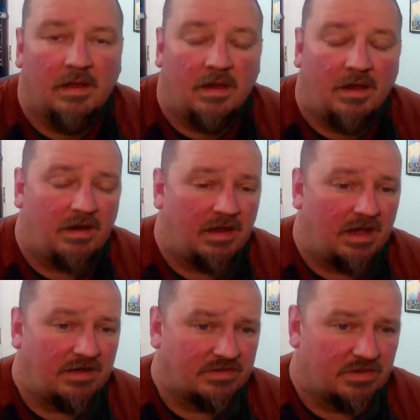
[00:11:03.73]
All right,
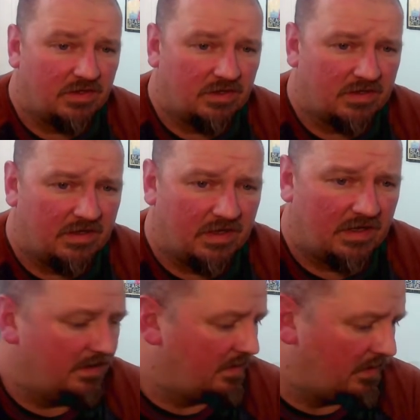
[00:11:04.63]
I just looked
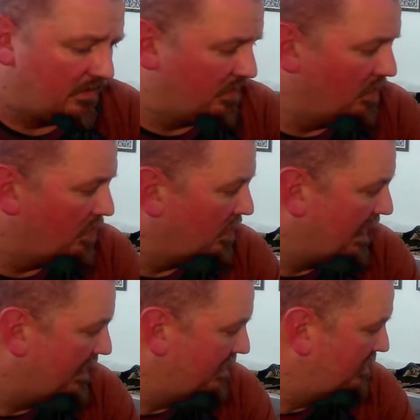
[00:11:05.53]
on Google
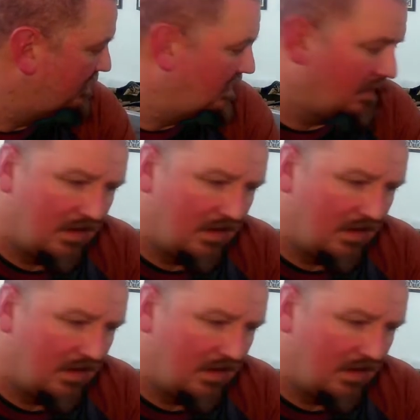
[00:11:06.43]
Lens